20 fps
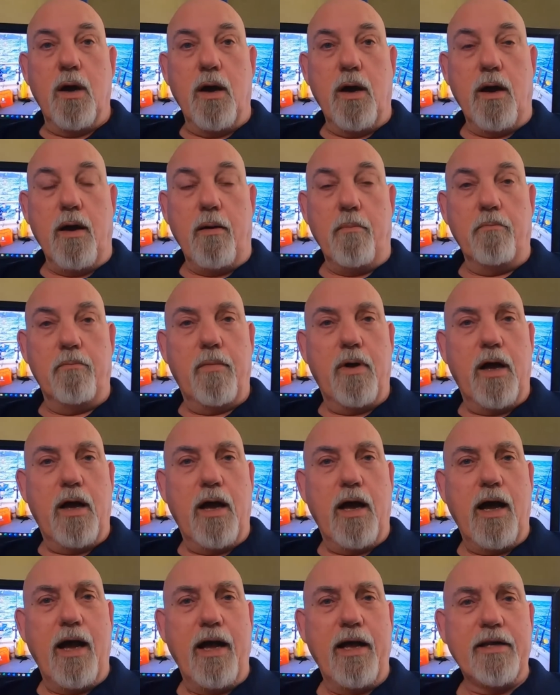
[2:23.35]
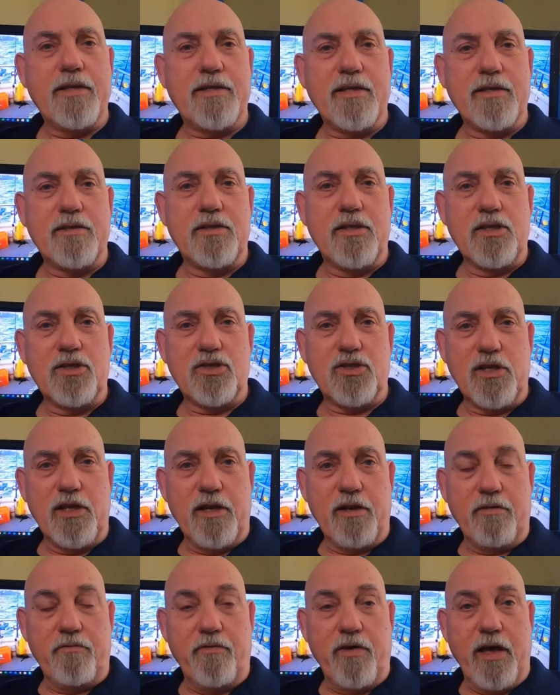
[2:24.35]
Um, I did this
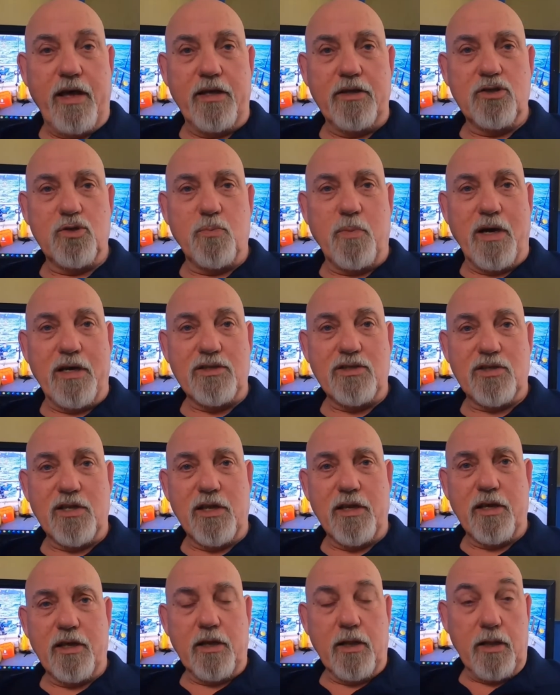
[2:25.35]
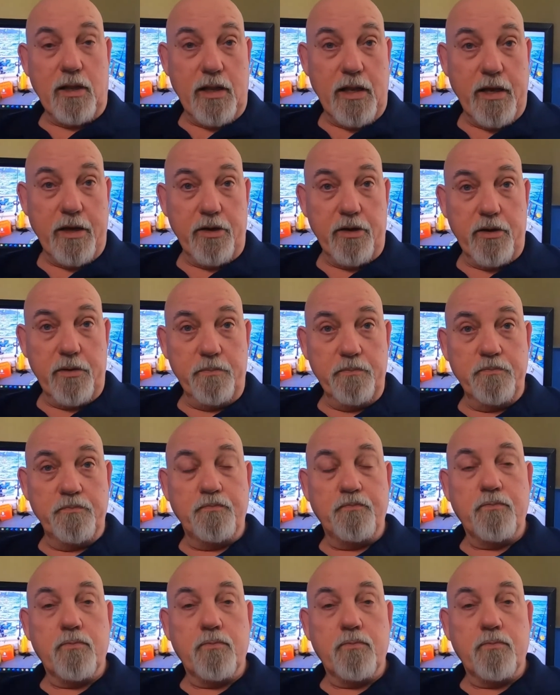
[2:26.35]
in advance by sending a letter